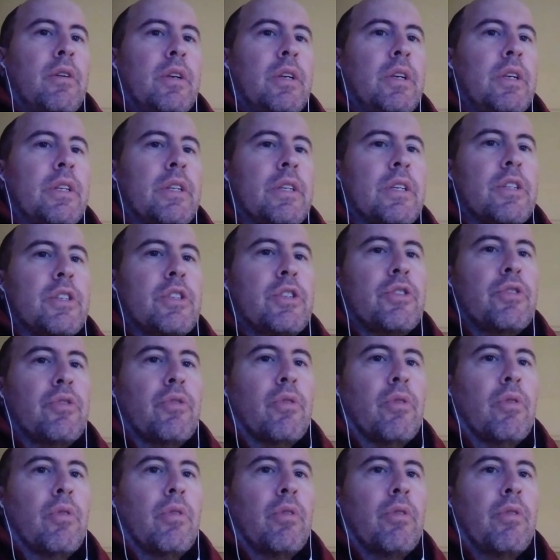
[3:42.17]

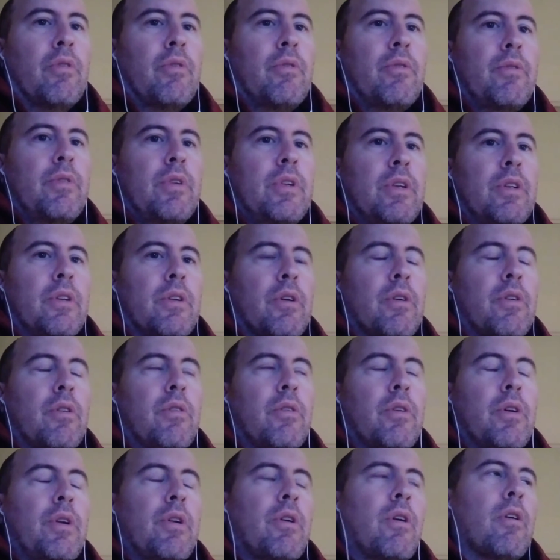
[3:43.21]
conditional,
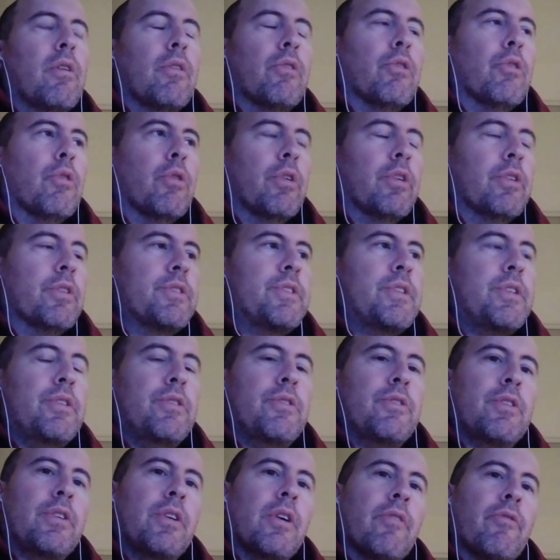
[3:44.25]
and all loyalty
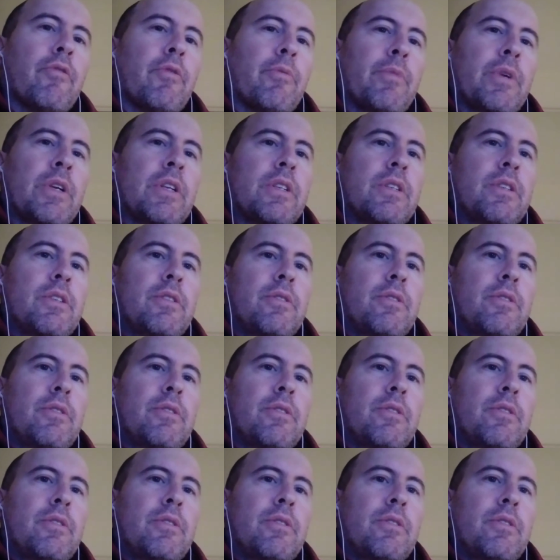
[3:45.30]
to government.